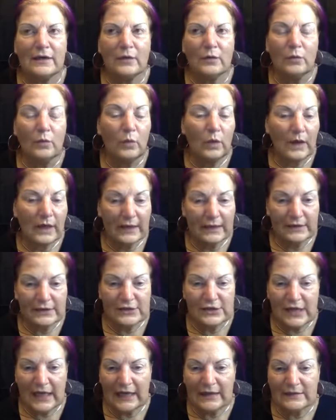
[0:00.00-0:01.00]
one
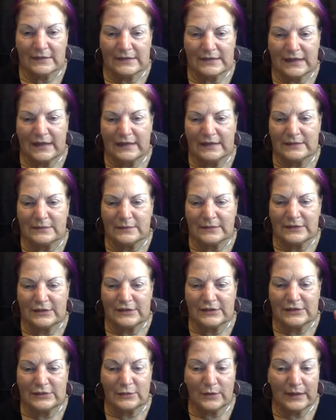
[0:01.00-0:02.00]
Shadowsense, which
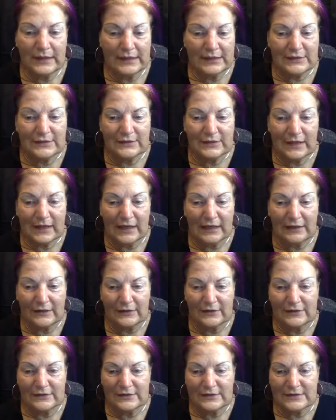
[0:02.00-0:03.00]
is
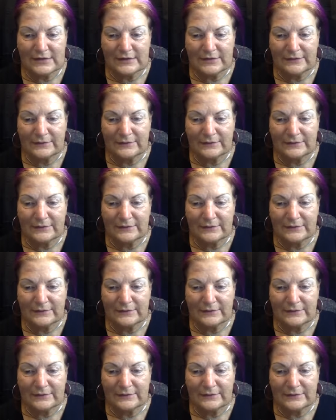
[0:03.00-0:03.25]
$22,